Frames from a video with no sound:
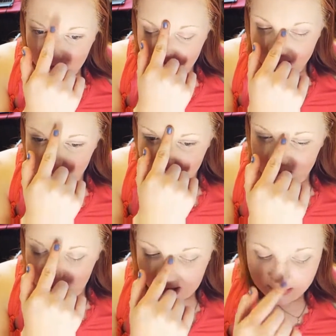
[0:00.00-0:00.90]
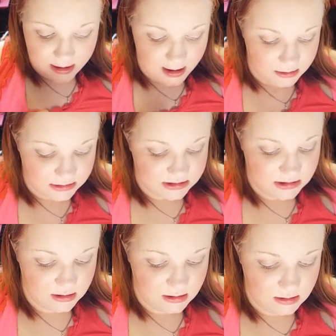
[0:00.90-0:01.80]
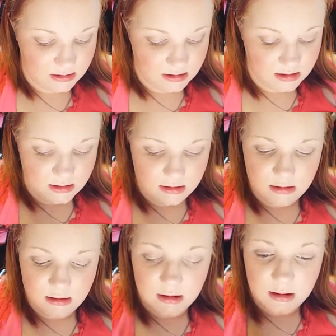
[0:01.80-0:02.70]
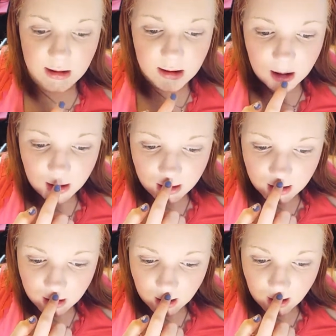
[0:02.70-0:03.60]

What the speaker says: in between the eyebrows. And